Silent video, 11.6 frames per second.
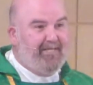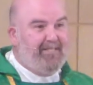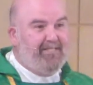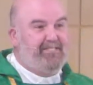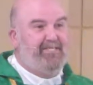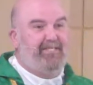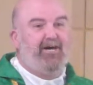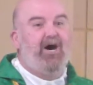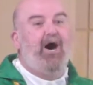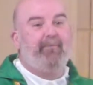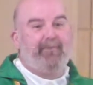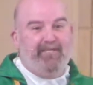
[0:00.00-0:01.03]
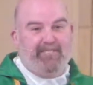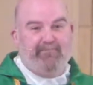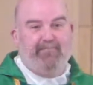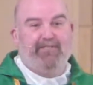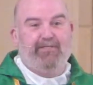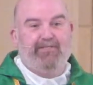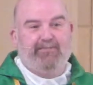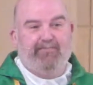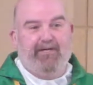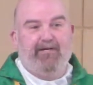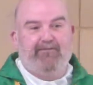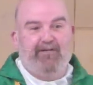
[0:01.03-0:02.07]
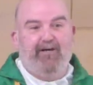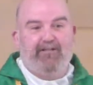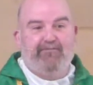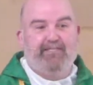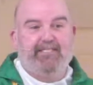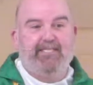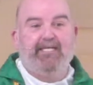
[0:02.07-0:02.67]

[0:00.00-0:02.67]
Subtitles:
This is a common experience among all of us,